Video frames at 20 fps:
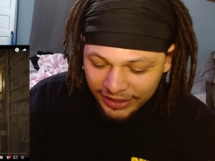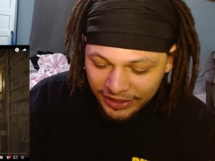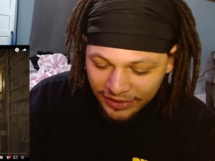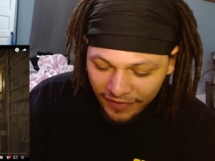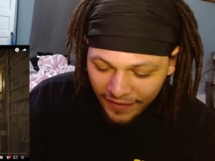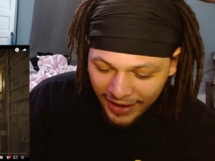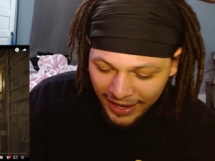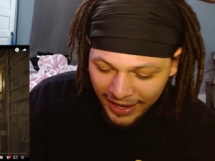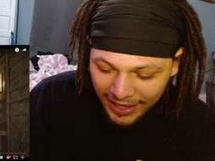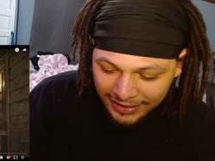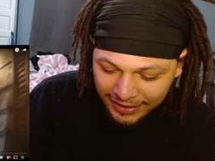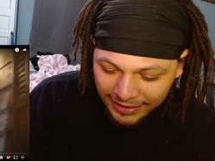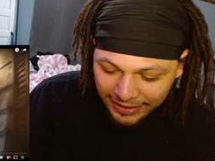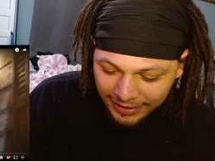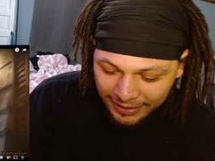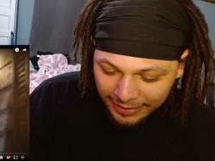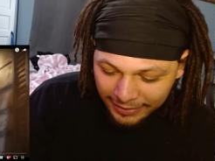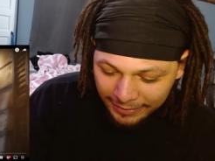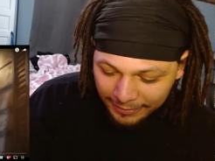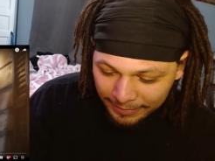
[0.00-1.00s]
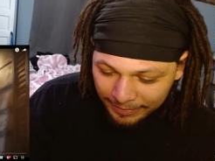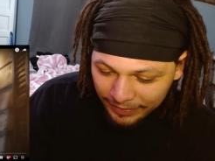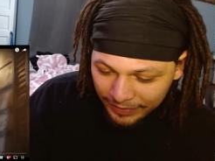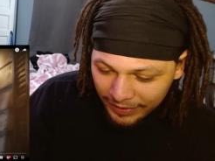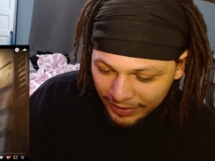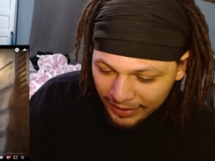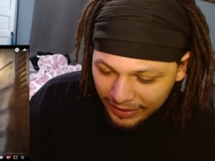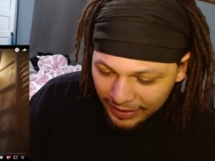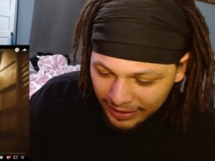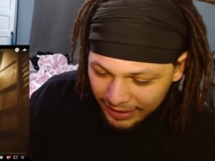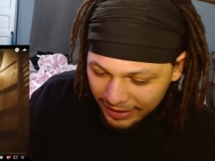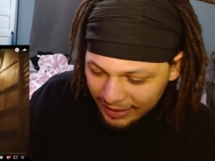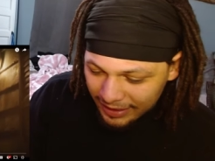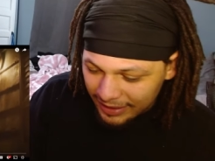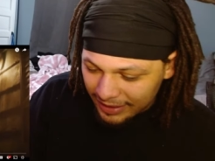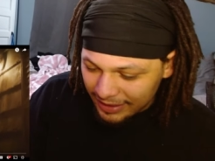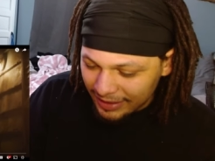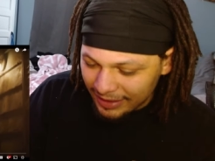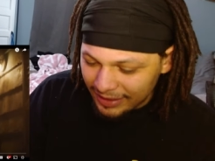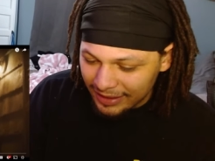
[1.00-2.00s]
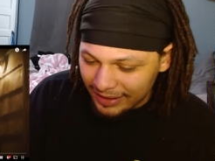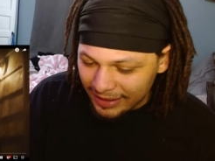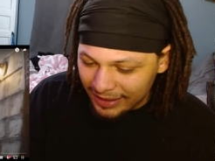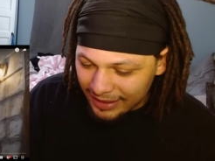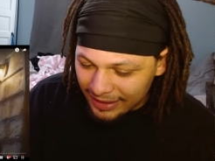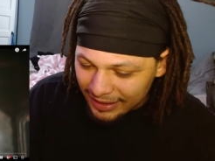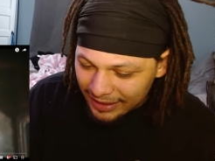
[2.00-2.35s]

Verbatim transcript: crazy. The flames, they just